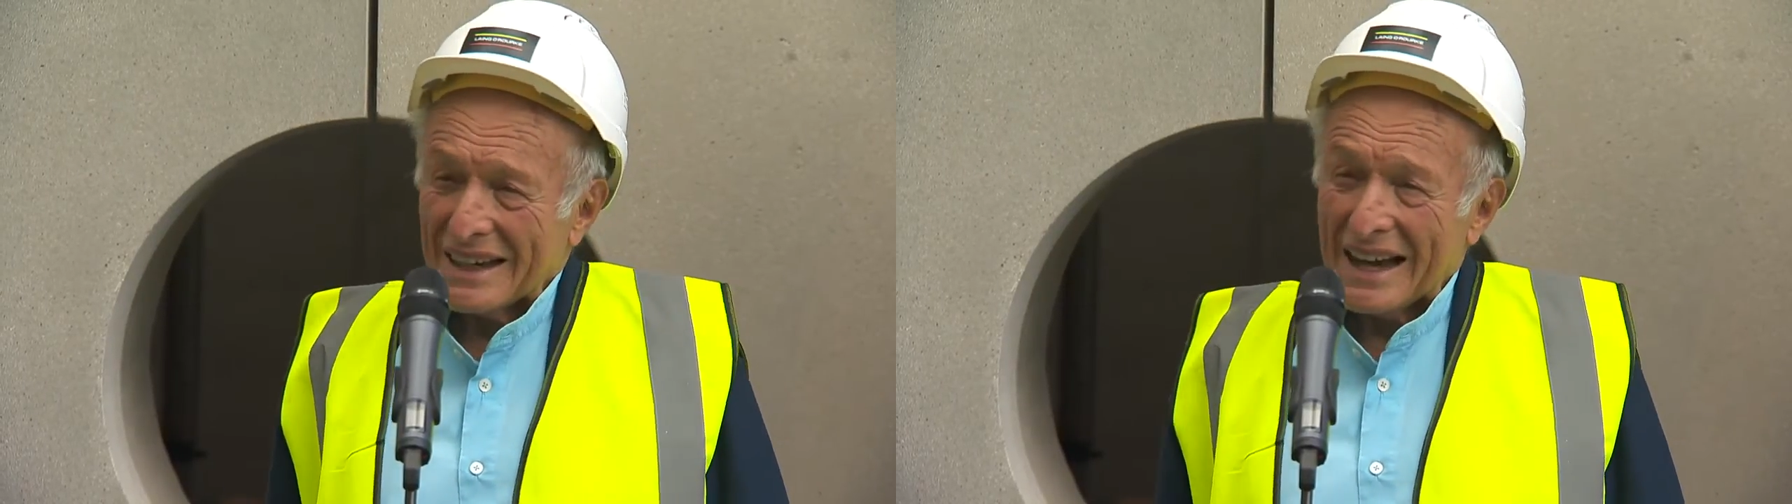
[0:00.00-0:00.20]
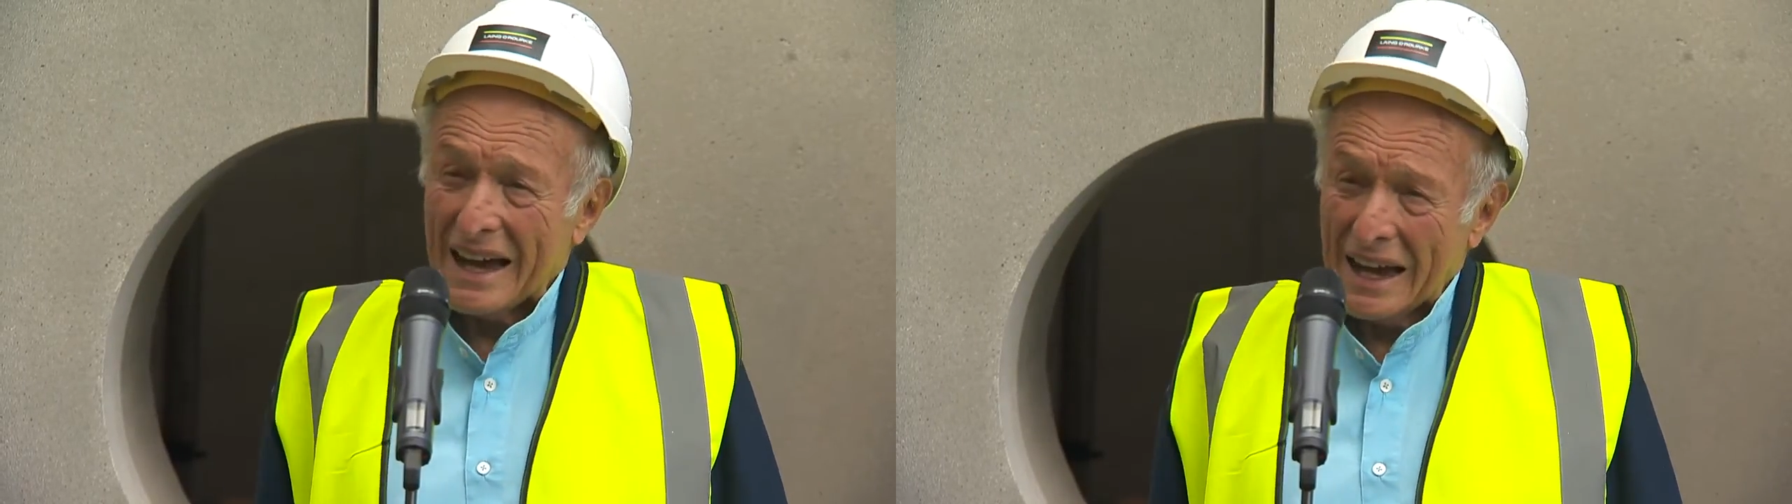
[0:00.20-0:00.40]

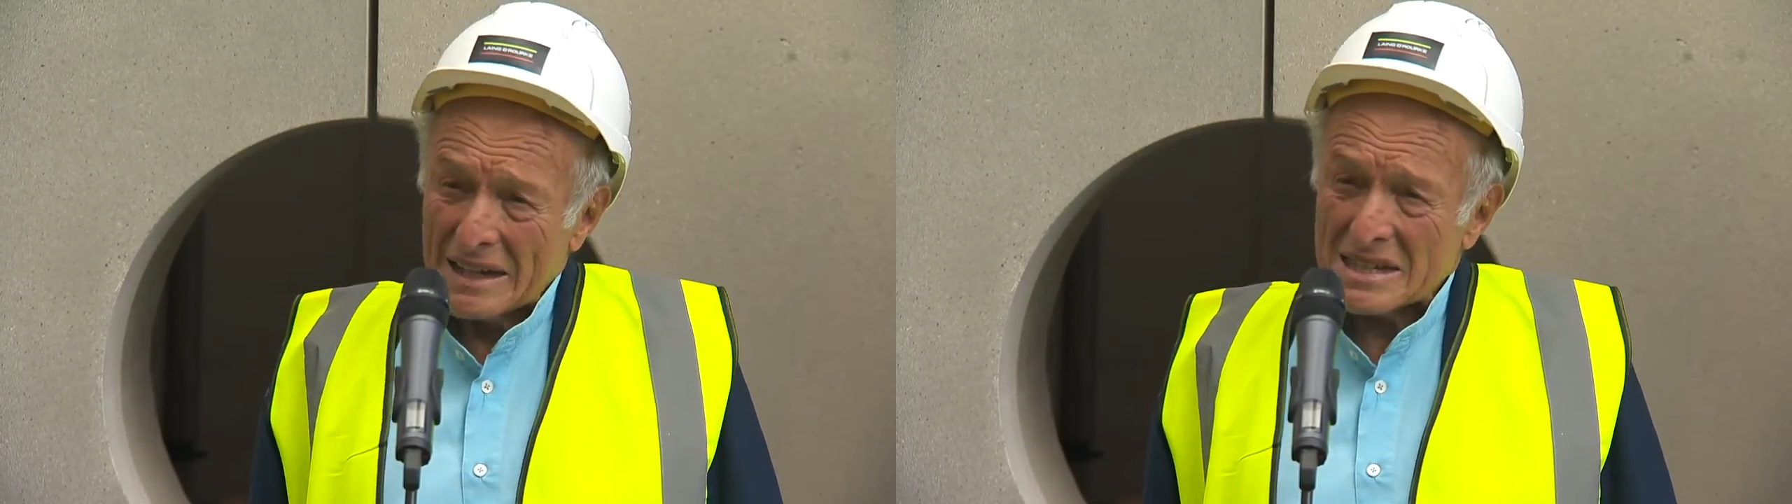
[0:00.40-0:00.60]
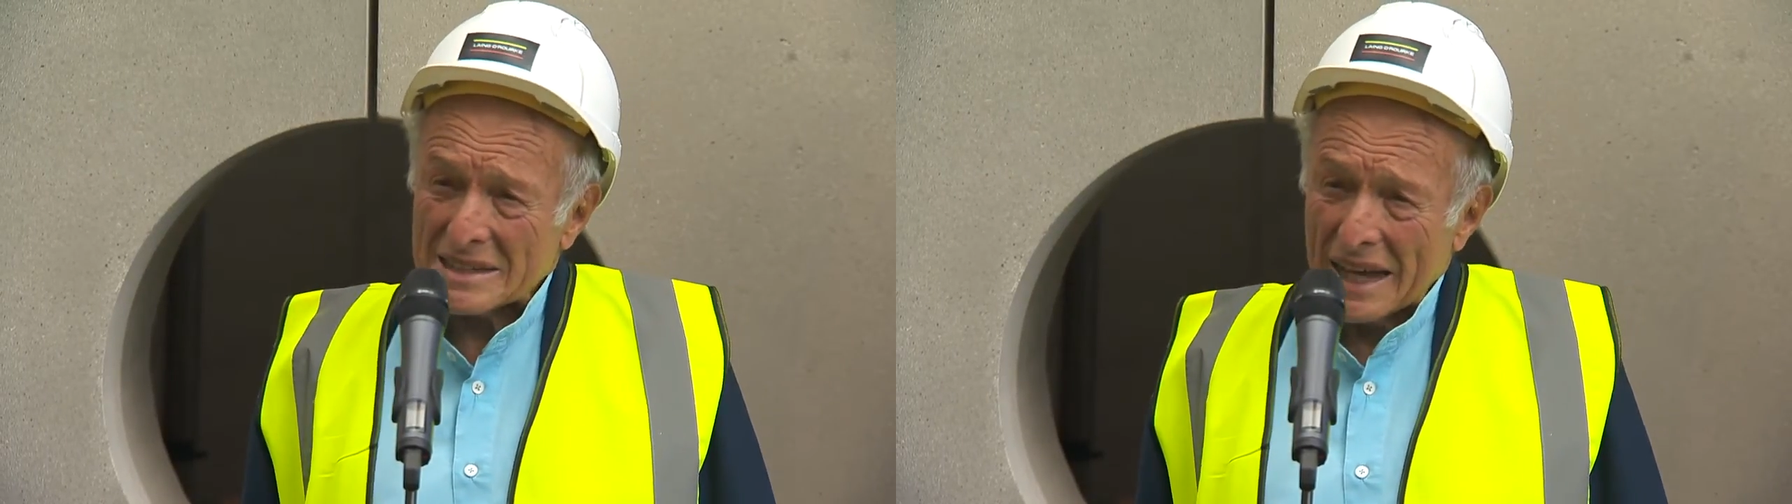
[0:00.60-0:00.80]
a
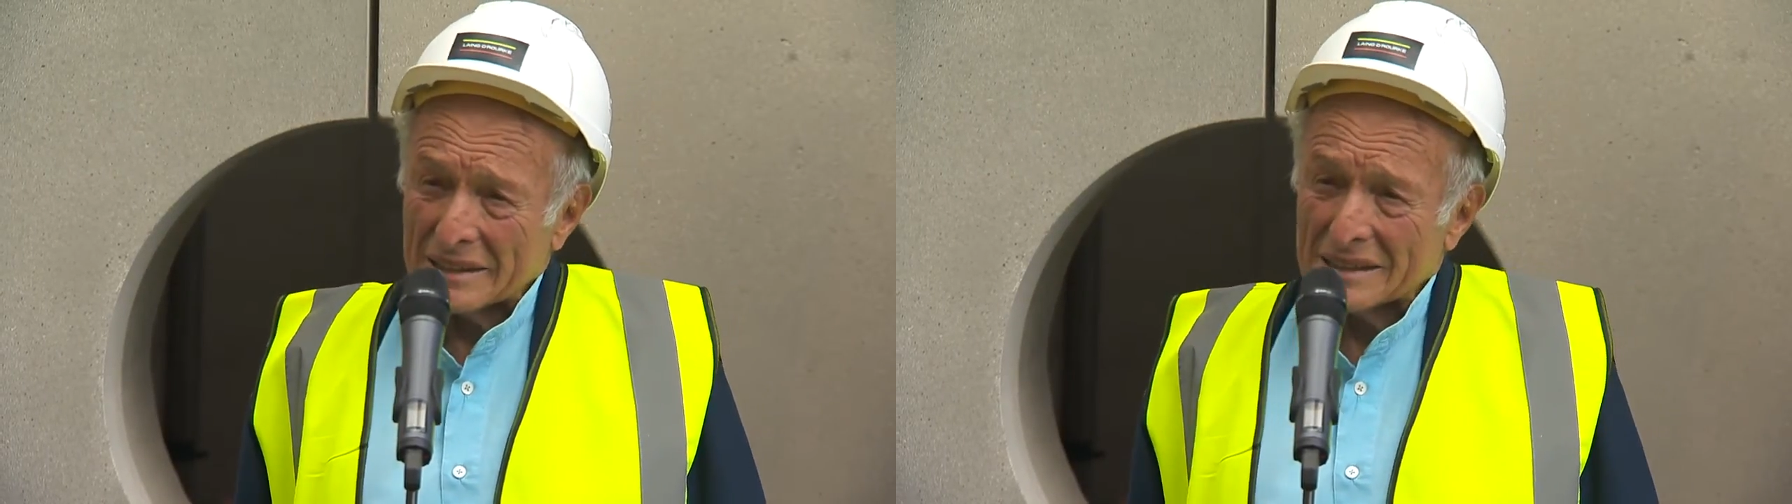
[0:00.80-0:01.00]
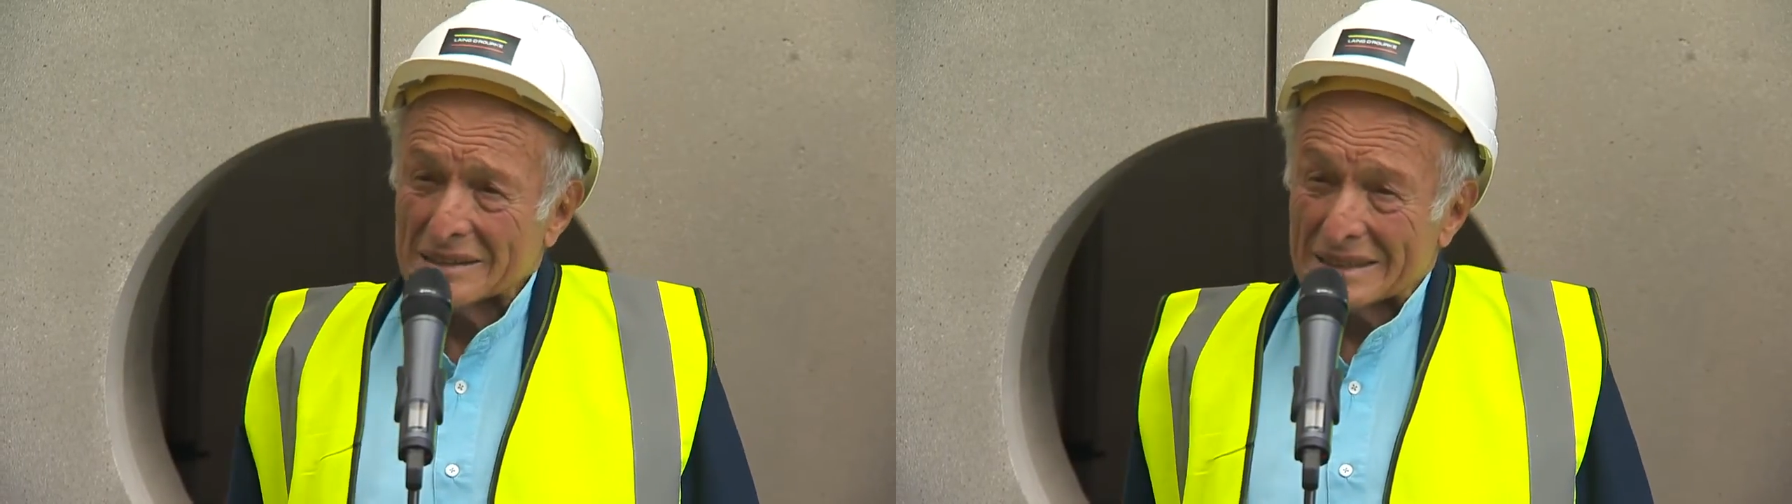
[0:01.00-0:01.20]
higher
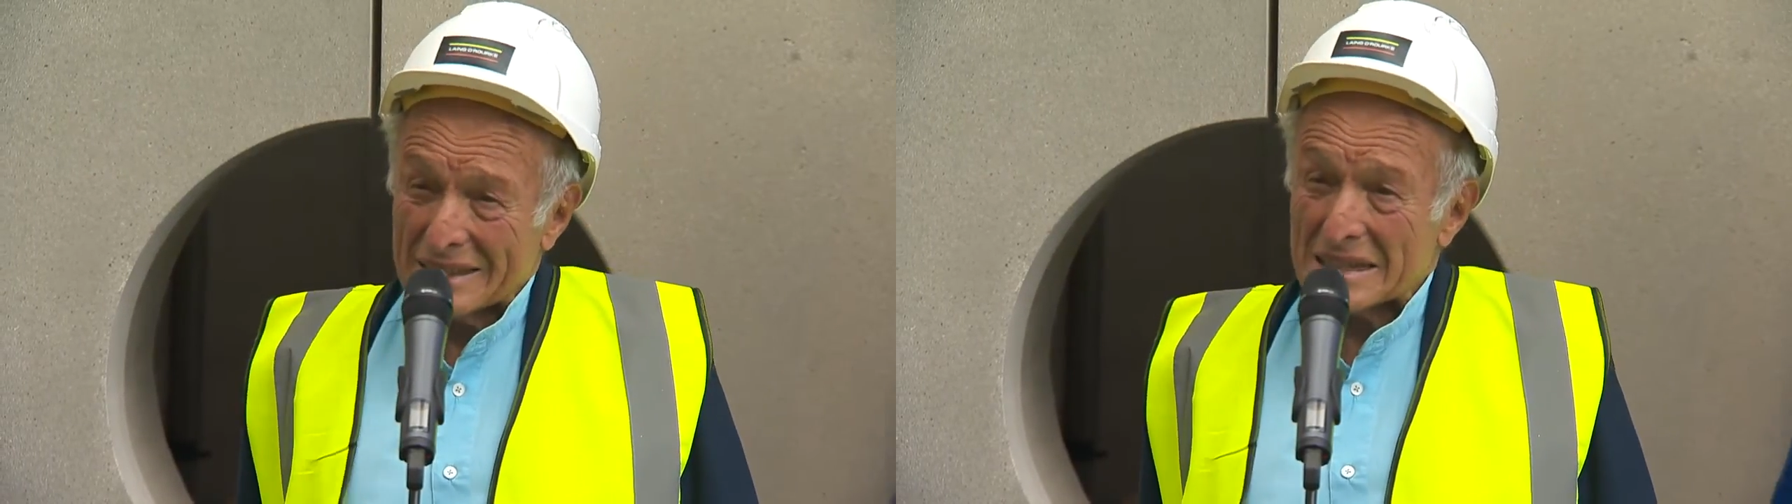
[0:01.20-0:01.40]
standard in